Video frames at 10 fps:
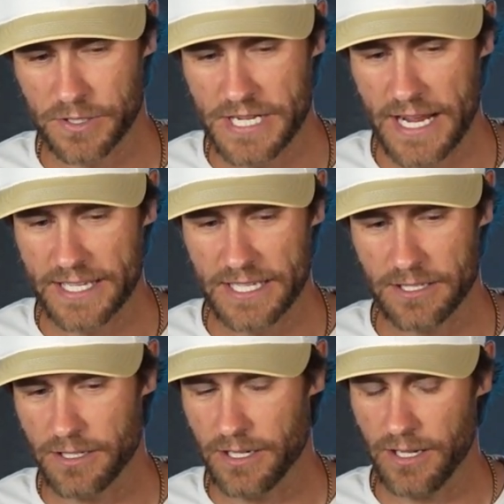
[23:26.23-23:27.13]
techie,
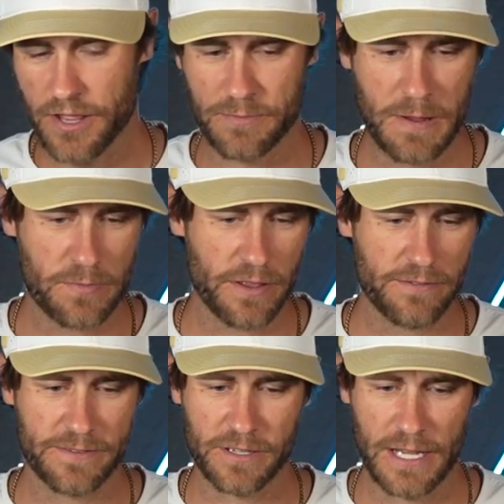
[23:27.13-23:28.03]
and other people that
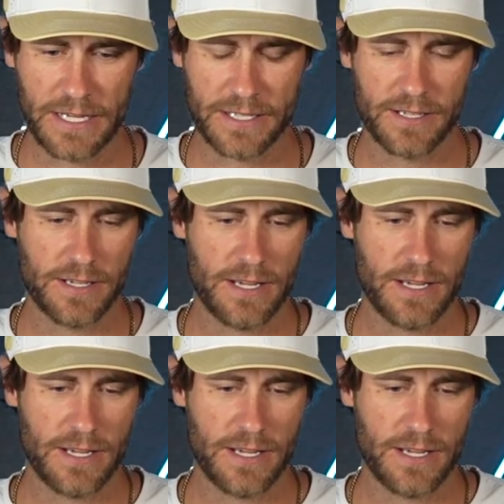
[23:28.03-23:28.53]
feel like,